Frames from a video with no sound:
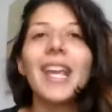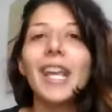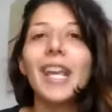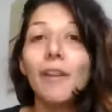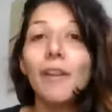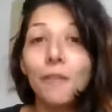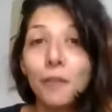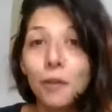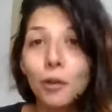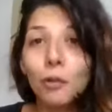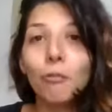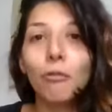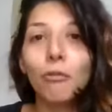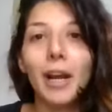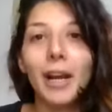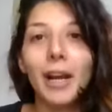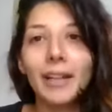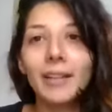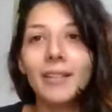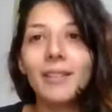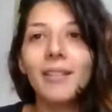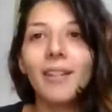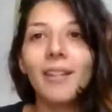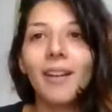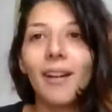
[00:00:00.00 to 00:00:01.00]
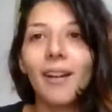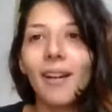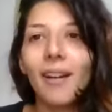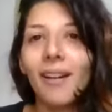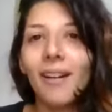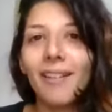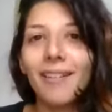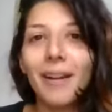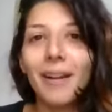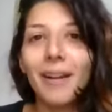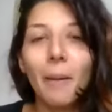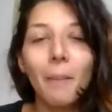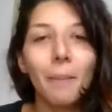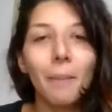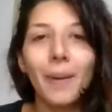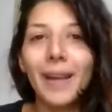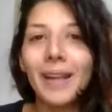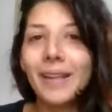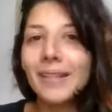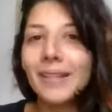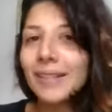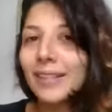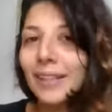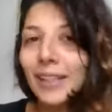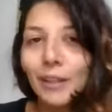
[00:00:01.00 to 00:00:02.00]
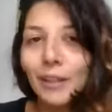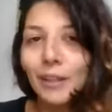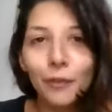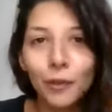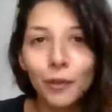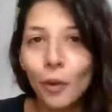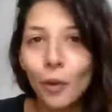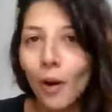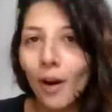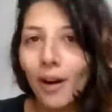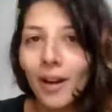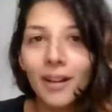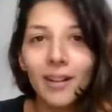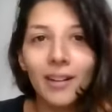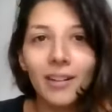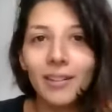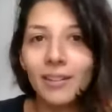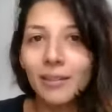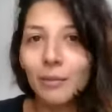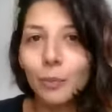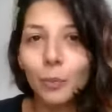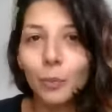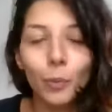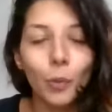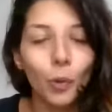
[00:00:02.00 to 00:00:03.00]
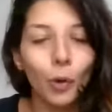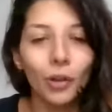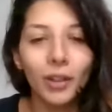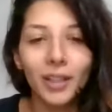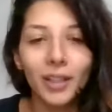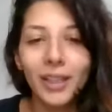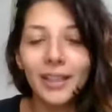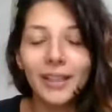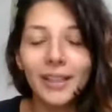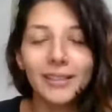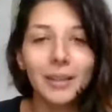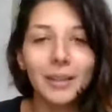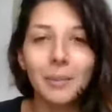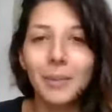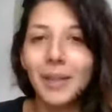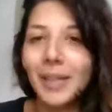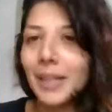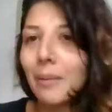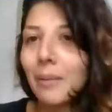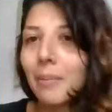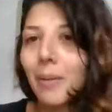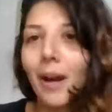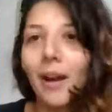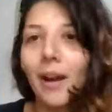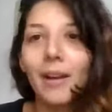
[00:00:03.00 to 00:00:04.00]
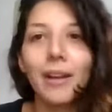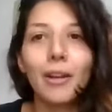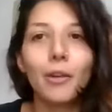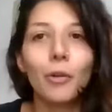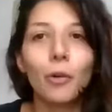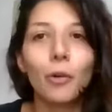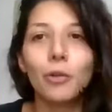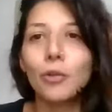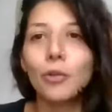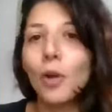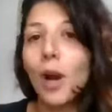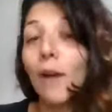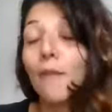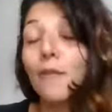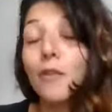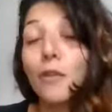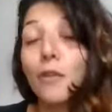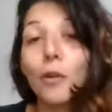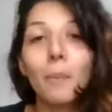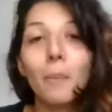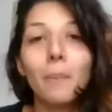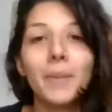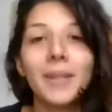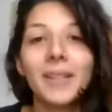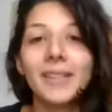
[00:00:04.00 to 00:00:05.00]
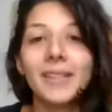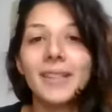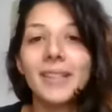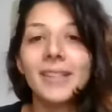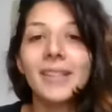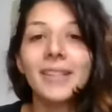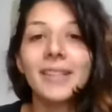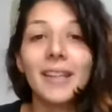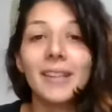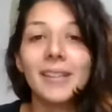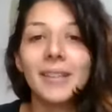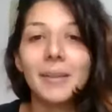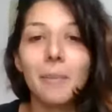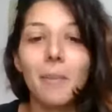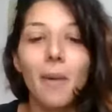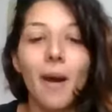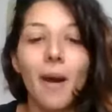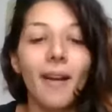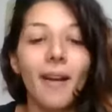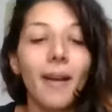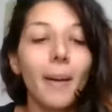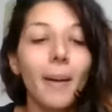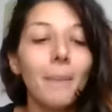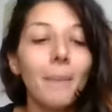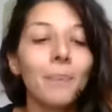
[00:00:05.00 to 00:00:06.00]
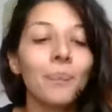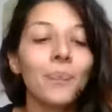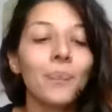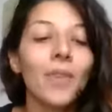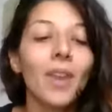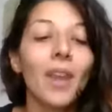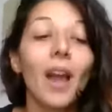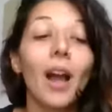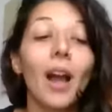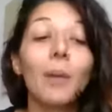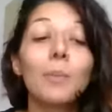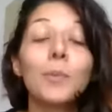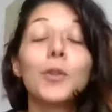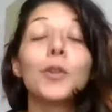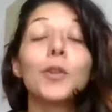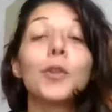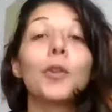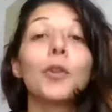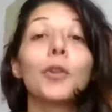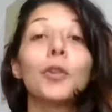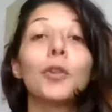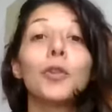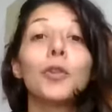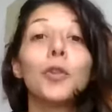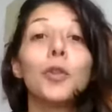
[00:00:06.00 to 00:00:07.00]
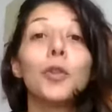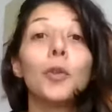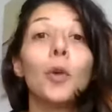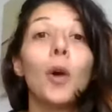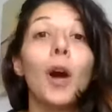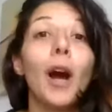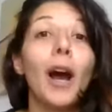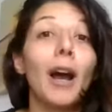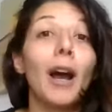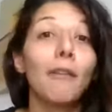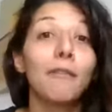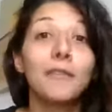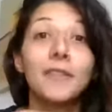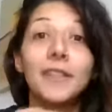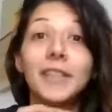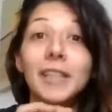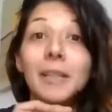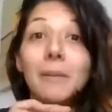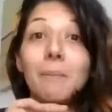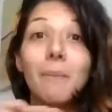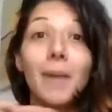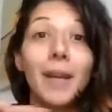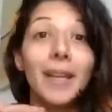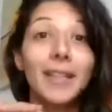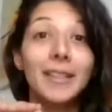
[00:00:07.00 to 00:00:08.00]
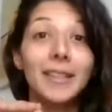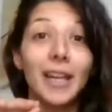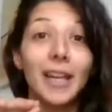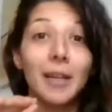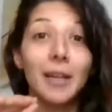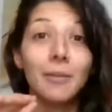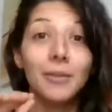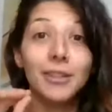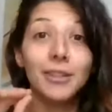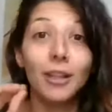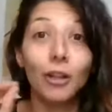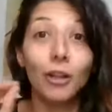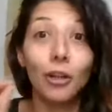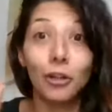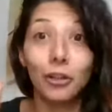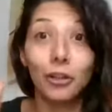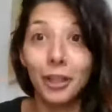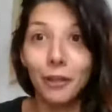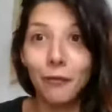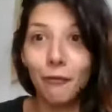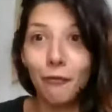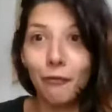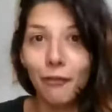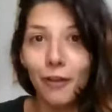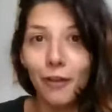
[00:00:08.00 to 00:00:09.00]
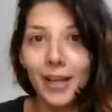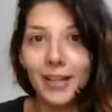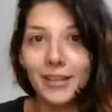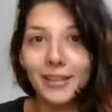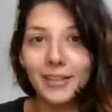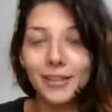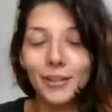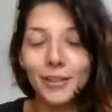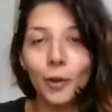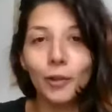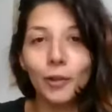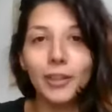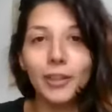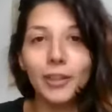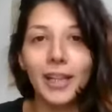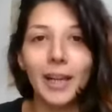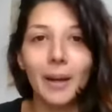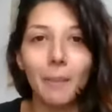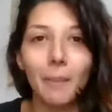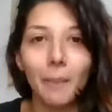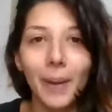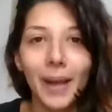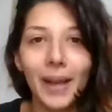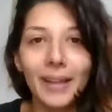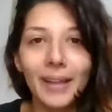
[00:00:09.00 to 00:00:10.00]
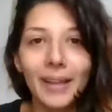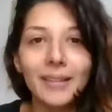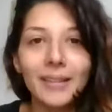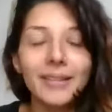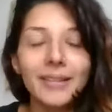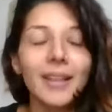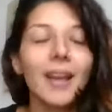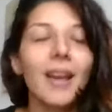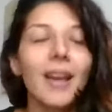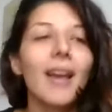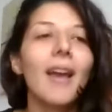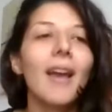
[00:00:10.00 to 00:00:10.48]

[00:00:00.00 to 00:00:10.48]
If you run campaigns, if you are working as a media buyer or you have your own business, doesn't matter. I'm sure you have seen many times the learning phase on the campaigns.